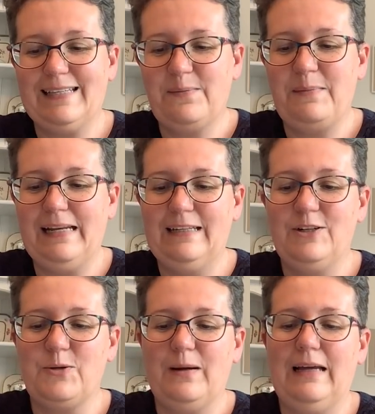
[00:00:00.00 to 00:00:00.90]
a million,
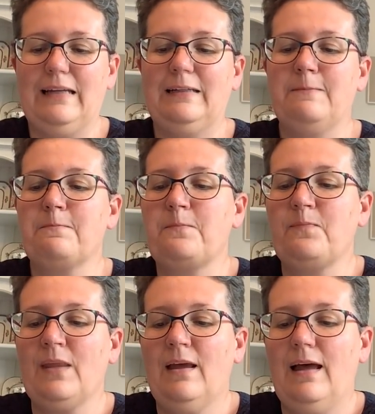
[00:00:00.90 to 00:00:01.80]
Joanne.
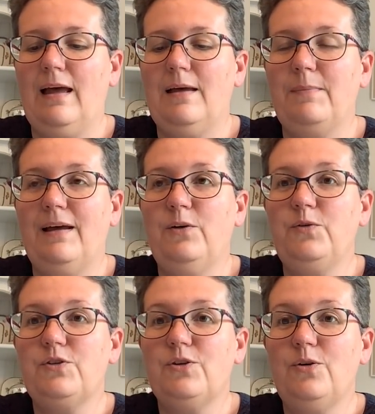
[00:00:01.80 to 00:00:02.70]
I
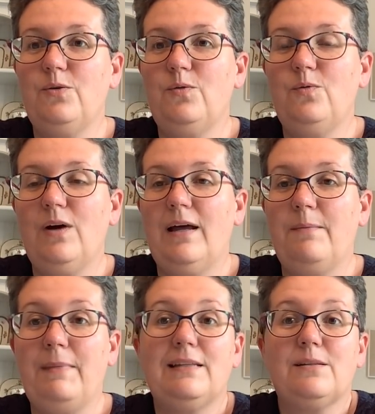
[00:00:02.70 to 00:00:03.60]
also
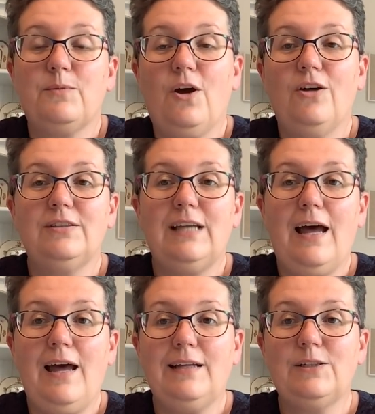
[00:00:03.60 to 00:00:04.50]
made some
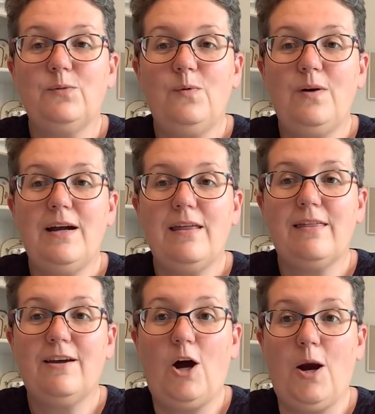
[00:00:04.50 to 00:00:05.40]
contact
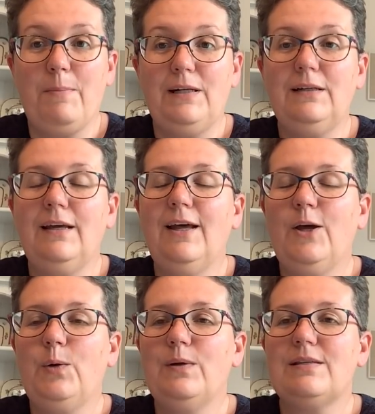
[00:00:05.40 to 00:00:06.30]
with Carmen,
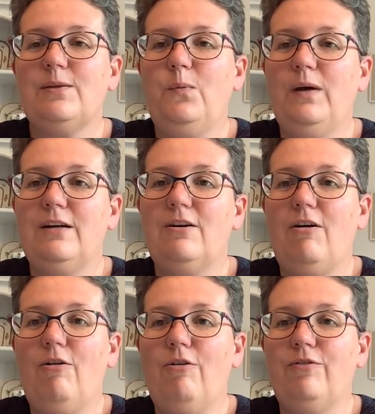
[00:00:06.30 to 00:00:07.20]
who is the winner
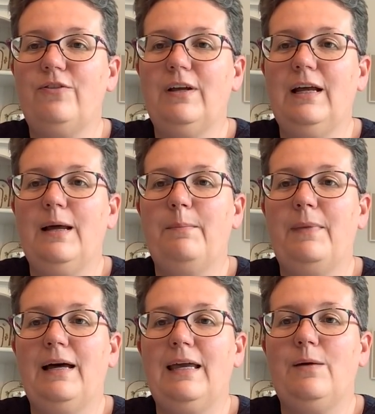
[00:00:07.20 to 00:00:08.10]
of
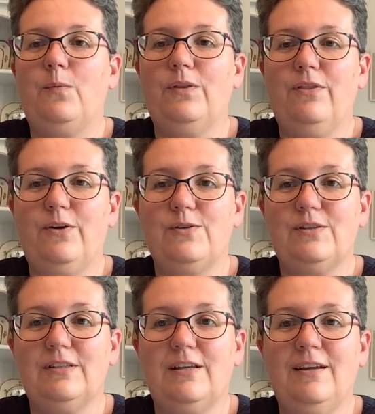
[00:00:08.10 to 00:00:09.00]
my
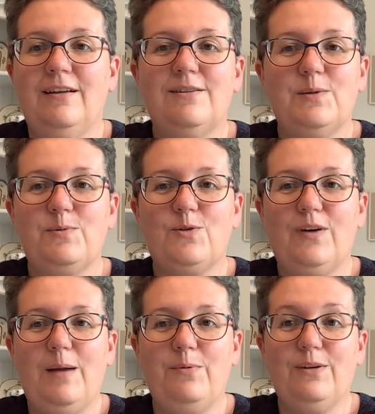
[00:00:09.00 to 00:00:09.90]
1000
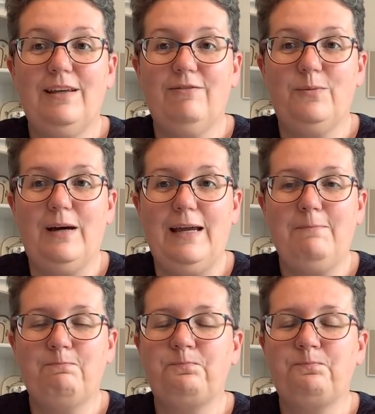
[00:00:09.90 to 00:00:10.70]
subscriber giveaway.